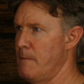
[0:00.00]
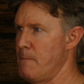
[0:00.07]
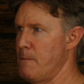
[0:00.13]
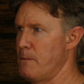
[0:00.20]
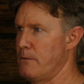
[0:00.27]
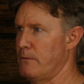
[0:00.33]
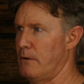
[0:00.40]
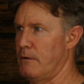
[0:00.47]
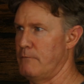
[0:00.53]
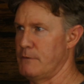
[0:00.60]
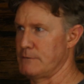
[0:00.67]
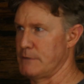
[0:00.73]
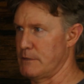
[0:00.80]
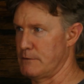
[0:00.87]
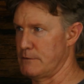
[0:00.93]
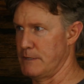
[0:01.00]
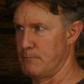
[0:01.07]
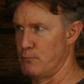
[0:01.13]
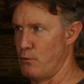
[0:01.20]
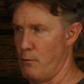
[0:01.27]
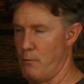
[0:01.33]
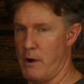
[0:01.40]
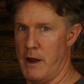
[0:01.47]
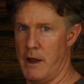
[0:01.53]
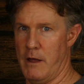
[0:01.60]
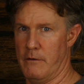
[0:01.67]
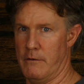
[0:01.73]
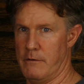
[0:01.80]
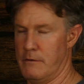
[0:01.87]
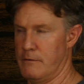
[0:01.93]
So if there's other timber
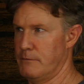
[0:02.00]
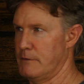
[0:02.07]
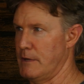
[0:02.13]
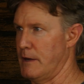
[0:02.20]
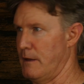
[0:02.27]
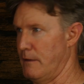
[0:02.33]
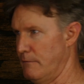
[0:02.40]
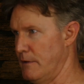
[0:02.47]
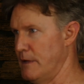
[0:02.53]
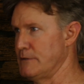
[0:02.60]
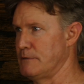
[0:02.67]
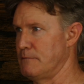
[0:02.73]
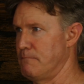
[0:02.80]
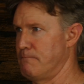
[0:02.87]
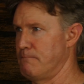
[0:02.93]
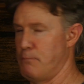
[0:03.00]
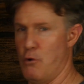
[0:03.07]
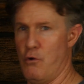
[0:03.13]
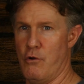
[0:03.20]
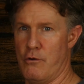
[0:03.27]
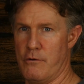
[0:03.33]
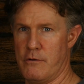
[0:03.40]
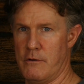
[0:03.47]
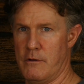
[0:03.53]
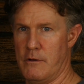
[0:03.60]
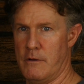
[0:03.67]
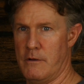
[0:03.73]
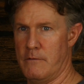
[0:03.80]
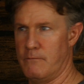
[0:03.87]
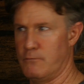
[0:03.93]
around that isn't burnt,
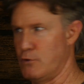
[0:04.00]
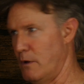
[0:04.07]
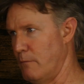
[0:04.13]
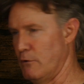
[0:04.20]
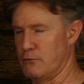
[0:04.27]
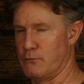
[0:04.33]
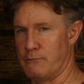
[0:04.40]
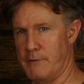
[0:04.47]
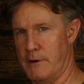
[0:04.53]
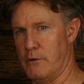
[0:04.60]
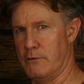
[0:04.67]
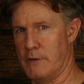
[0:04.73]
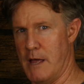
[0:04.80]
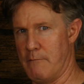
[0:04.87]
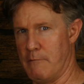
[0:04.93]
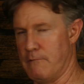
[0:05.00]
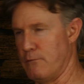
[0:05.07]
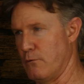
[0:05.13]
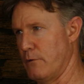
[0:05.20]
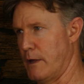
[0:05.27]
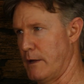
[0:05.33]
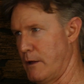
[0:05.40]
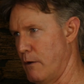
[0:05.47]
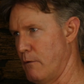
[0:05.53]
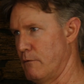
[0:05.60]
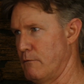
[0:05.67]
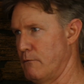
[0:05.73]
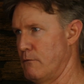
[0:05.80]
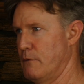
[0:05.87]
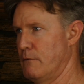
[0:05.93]
termites will feed on that before they go
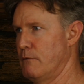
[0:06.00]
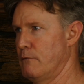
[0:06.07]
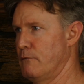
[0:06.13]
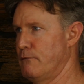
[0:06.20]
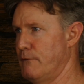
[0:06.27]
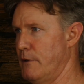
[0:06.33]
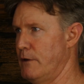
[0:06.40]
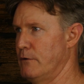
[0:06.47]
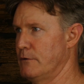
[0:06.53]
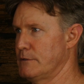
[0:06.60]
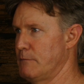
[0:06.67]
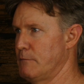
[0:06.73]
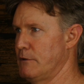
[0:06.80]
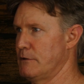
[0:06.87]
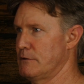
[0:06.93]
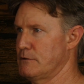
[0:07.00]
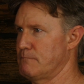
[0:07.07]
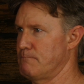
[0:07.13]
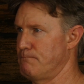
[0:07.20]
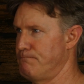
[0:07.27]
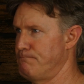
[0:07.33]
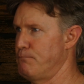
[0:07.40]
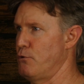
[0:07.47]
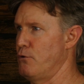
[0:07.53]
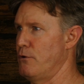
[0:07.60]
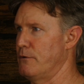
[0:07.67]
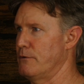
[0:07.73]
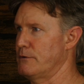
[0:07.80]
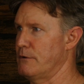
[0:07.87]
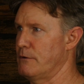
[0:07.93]
and feed on something that's
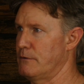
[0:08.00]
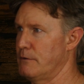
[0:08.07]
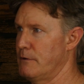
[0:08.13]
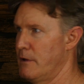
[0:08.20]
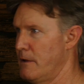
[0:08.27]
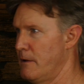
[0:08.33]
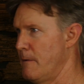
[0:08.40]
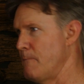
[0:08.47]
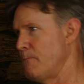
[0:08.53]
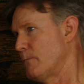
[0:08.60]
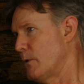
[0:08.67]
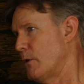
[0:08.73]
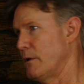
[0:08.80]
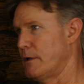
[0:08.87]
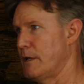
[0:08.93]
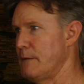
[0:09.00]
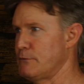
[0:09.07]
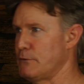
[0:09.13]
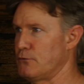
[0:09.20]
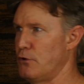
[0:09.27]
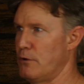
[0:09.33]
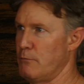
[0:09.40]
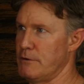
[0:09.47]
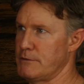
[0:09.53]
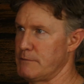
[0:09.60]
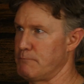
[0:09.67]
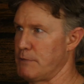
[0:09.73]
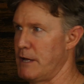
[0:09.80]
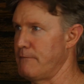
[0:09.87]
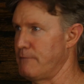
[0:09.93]
burnt. So it kind of keeps the termites at
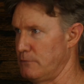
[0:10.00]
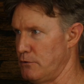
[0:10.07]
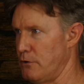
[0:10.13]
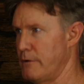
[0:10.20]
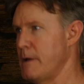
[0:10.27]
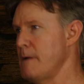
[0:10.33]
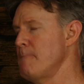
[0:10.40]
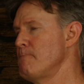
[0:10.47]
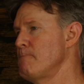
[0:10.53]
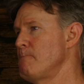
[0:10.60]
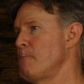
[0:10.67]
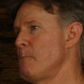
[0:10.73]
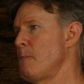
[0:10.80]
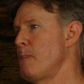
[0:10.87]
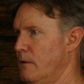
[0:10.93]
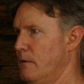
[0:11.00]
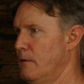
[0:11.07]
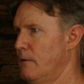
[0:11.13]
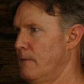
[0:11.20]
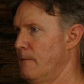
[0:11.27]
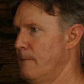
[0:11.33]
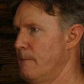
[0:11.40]
bay for longer. I